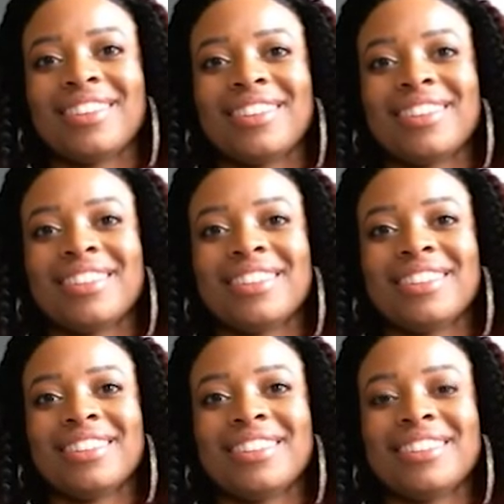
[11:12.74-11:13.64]

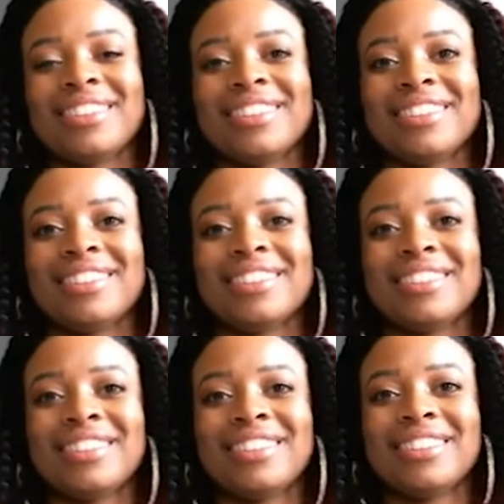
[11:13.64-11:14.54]

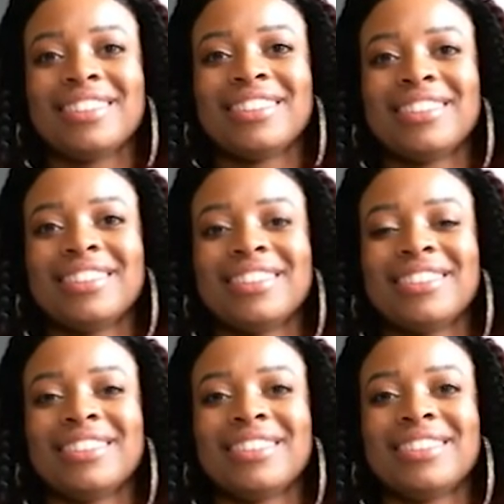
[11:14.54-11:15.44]

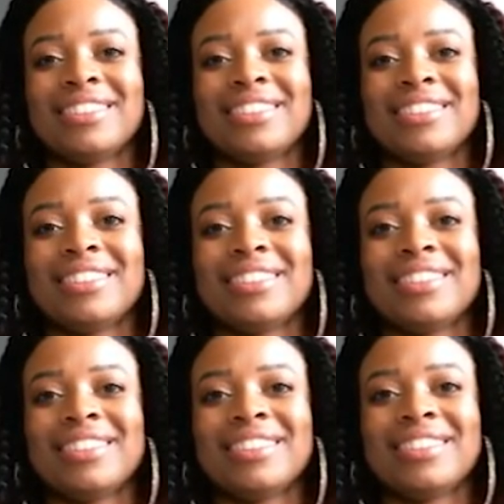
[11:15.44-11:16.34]

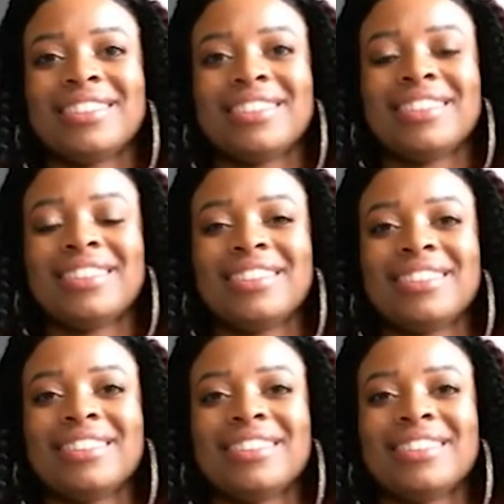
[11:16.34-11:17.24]

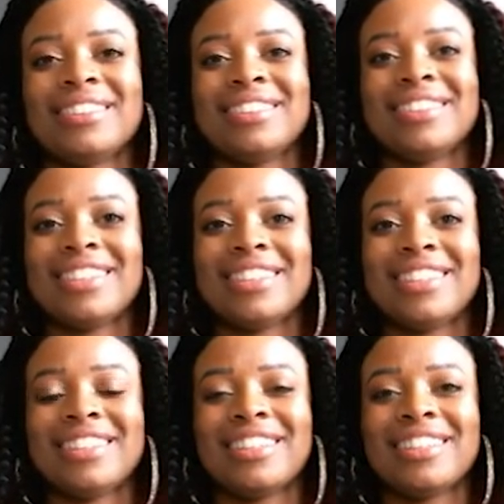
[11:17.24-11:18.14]

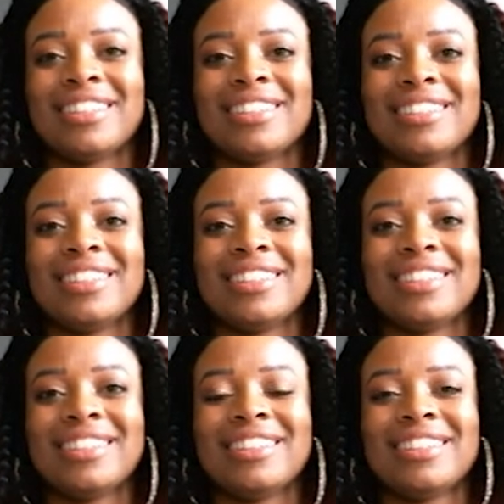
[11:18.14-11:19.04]

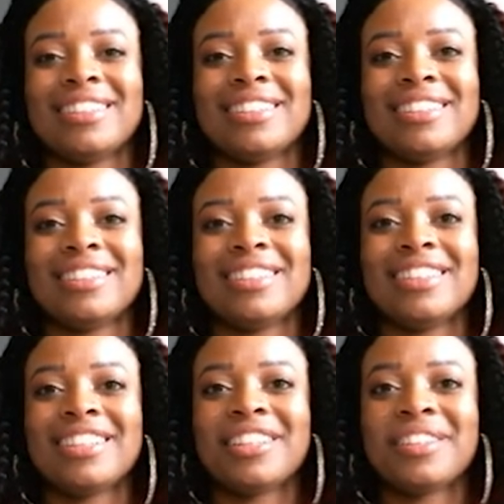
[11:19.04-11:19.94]
This person isn't speaking.